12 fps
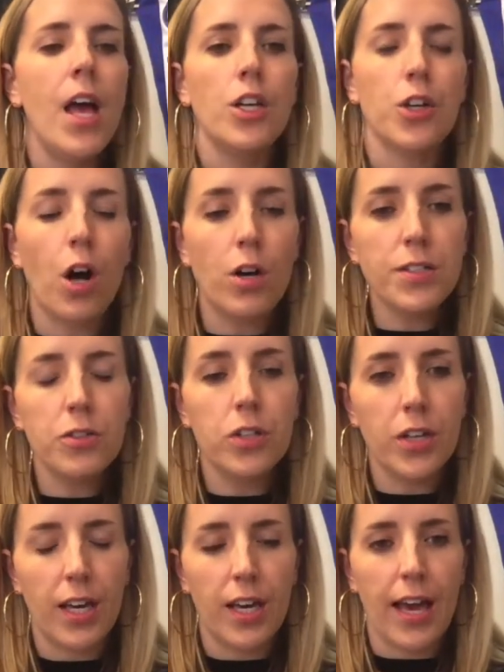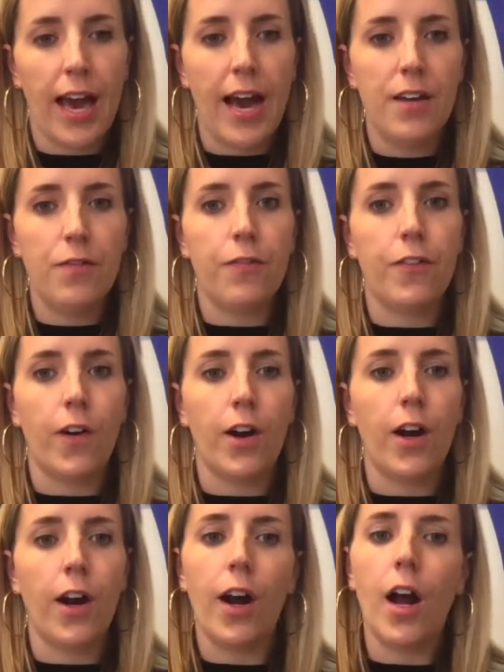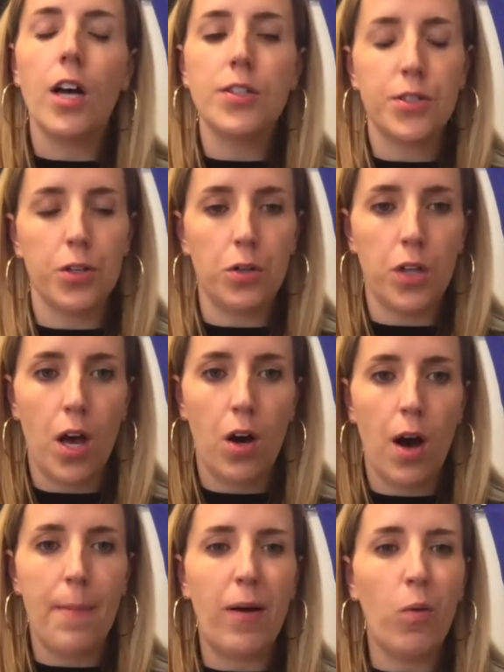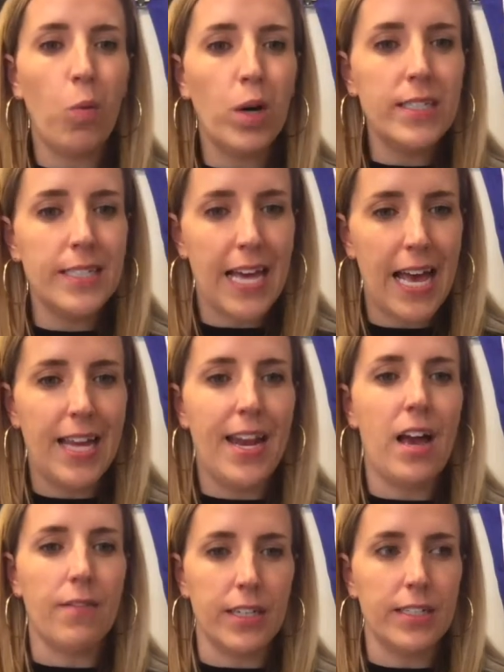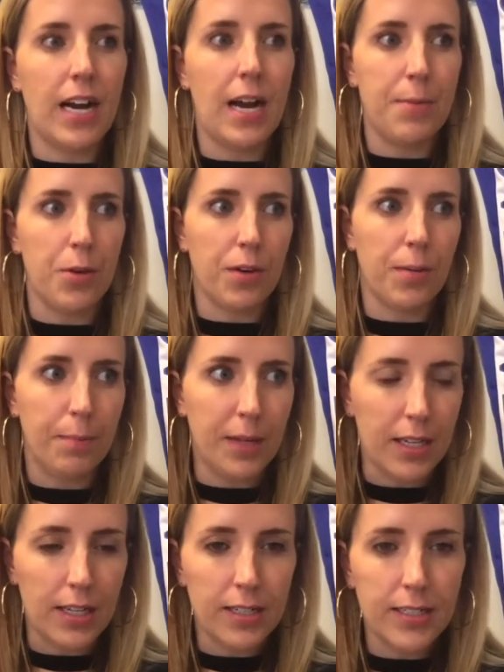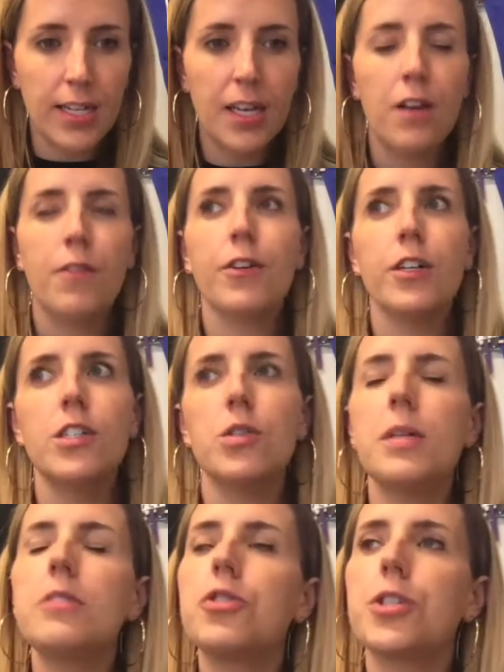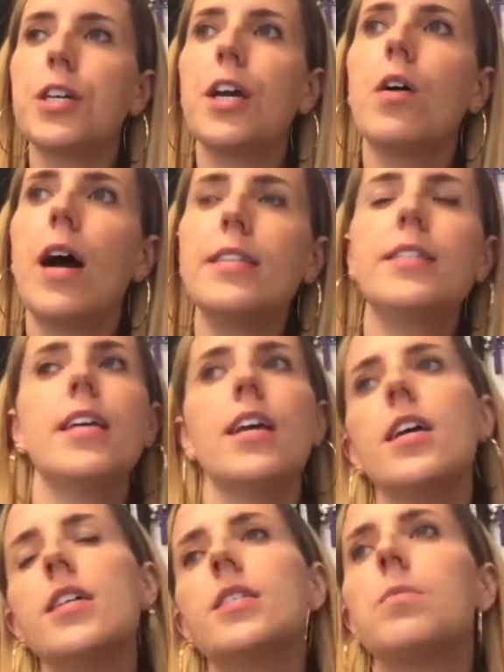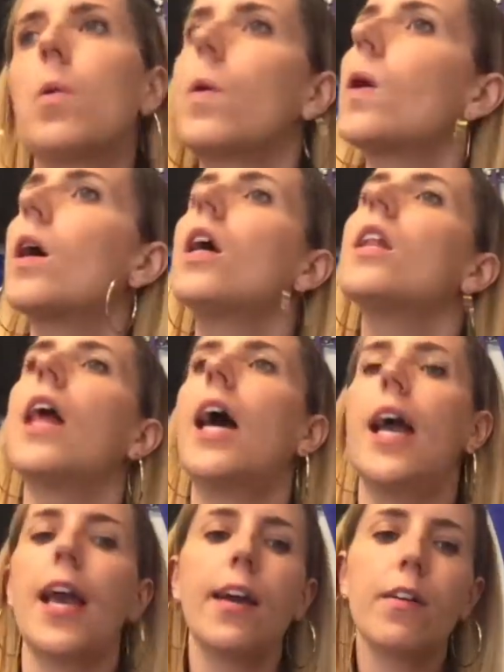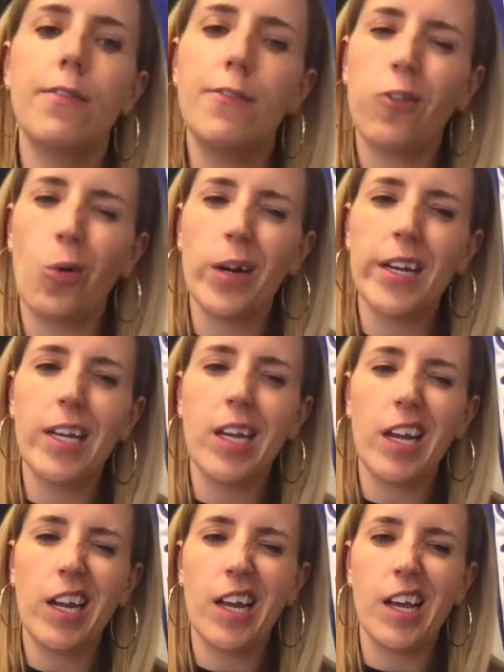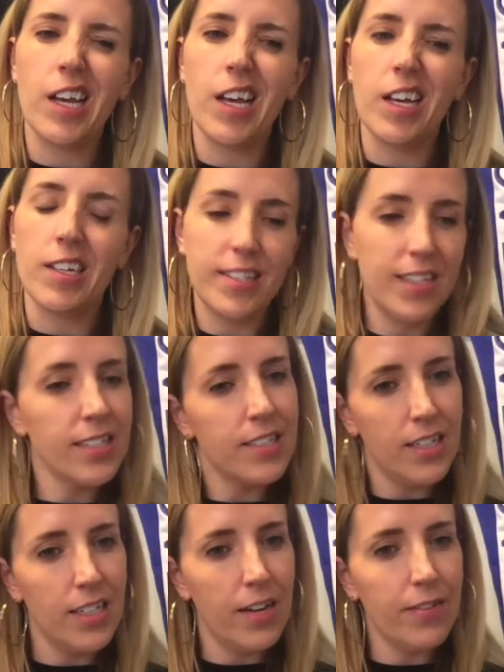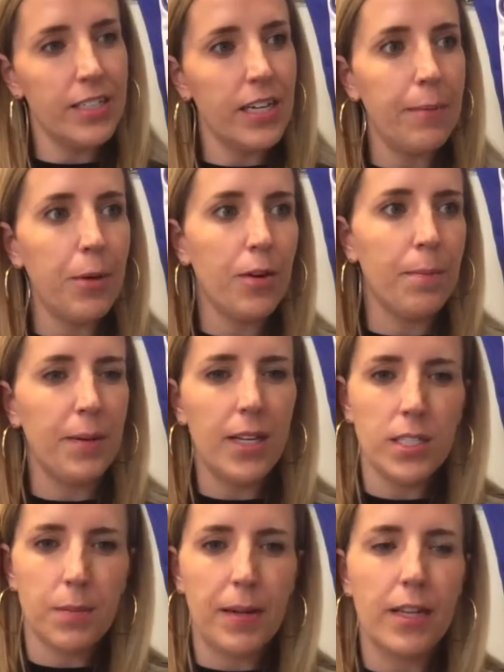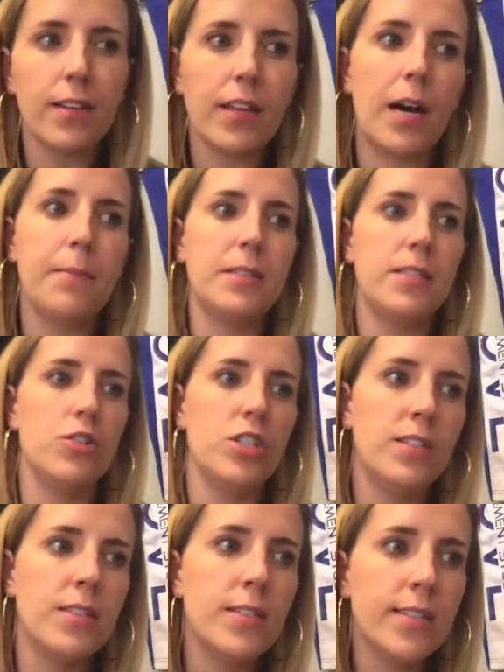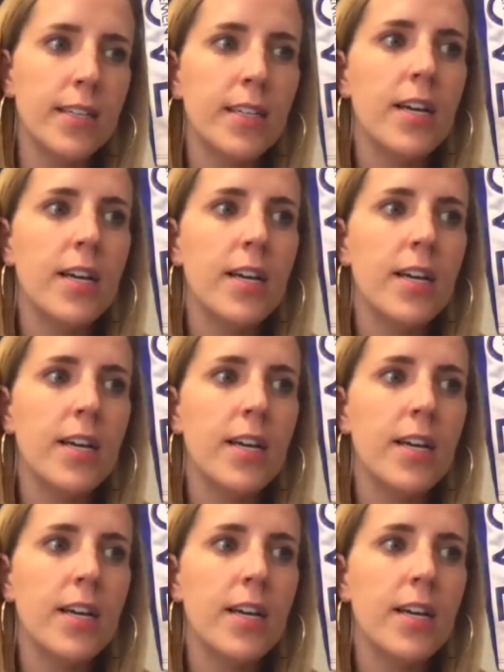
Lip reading: You're also looking at, for a solo, about 110 every time you compete. For a duet trio, I'd say it's more like 40 to 60 every time you compete, depending on the competitions.